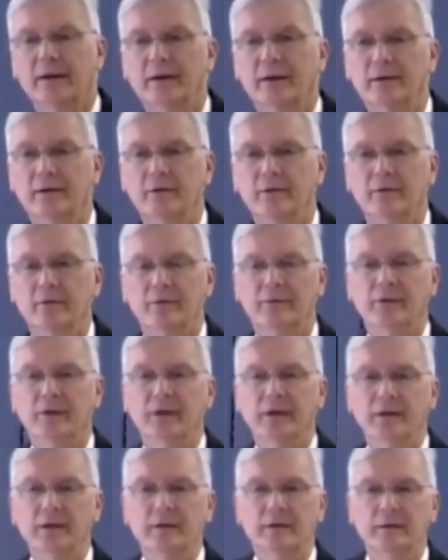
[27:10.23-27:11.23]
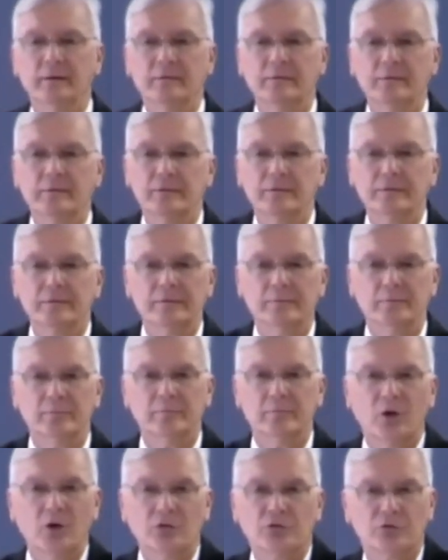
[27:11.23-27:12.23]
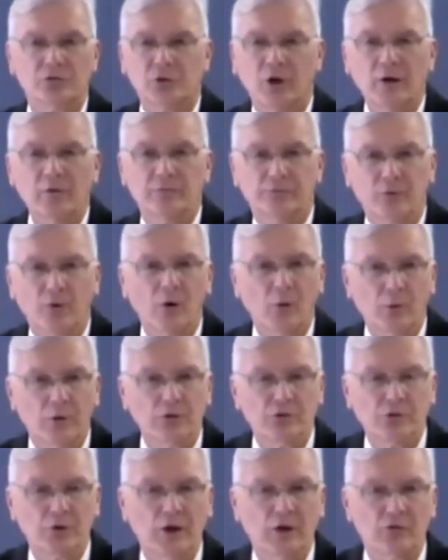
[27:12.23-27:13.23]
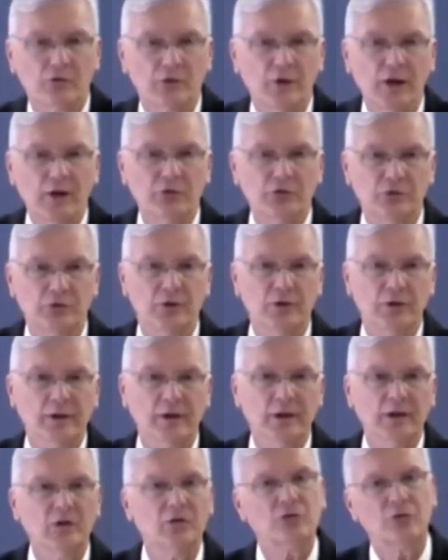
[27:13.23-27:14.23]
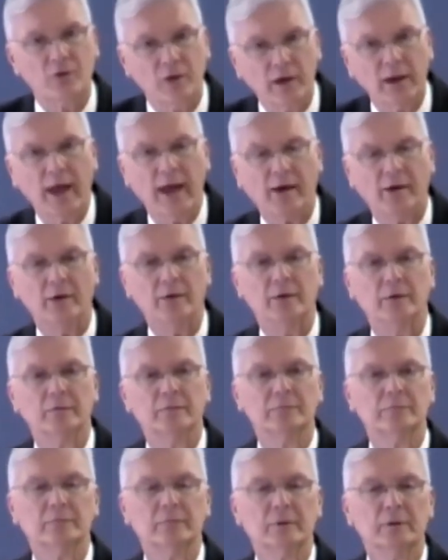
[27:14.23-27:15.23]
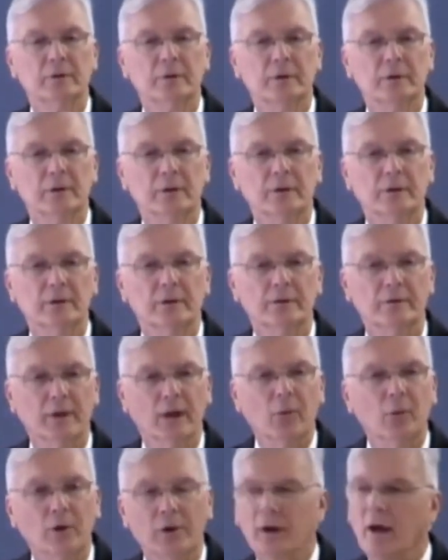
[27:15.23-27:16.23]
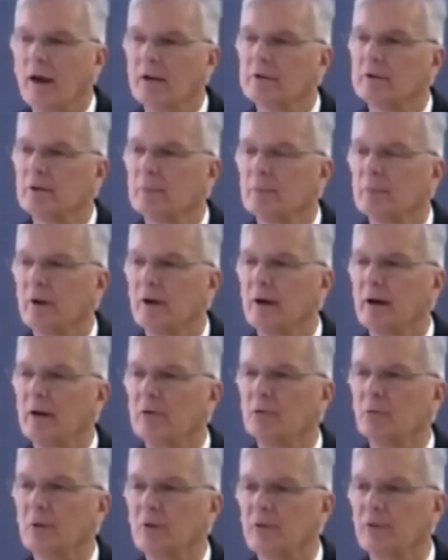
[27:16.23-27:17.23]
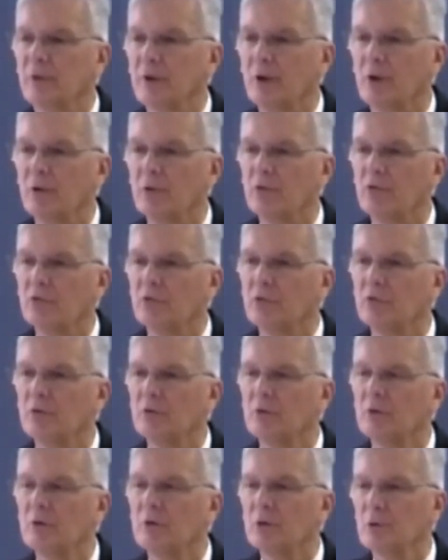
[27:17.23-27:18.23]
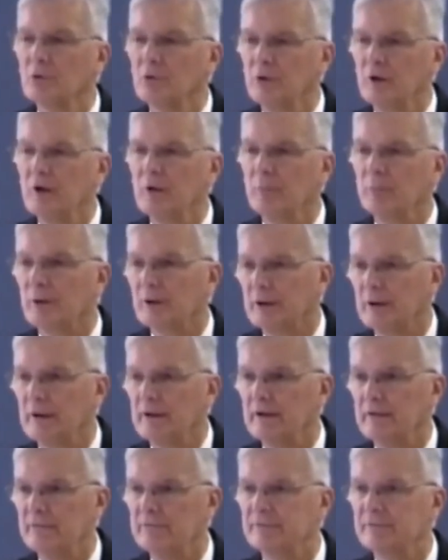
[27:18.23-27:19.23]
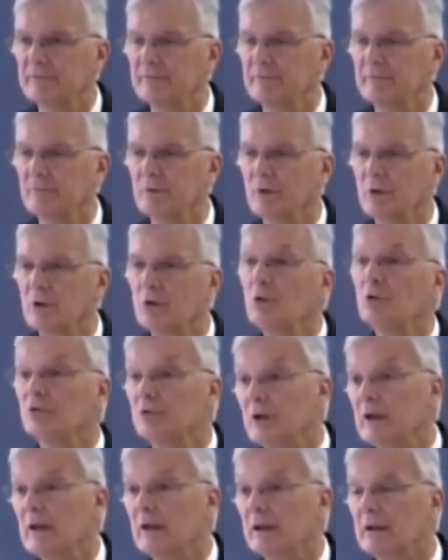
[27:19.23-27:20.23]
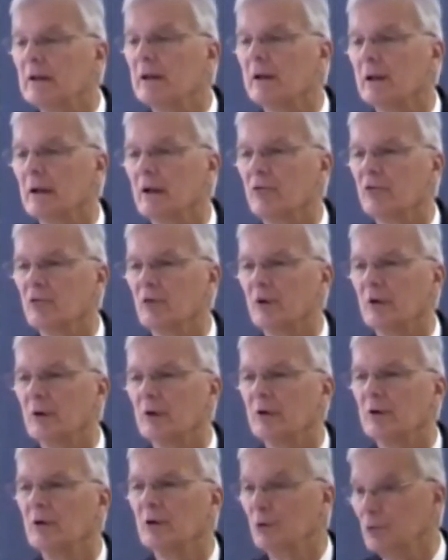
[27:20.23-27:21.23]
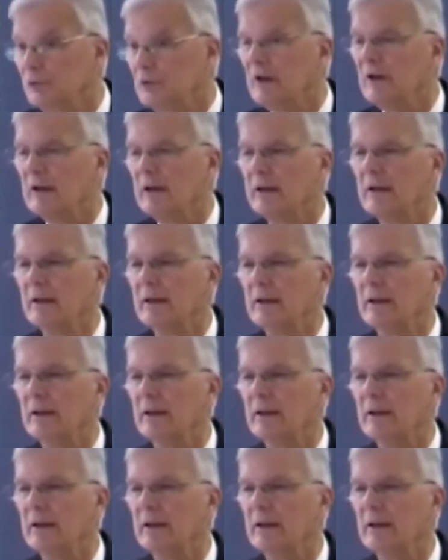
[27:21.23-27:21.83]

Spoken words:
The most straightforward translation is the latter. They were not combined with those who did believe, who did listen, who did heed.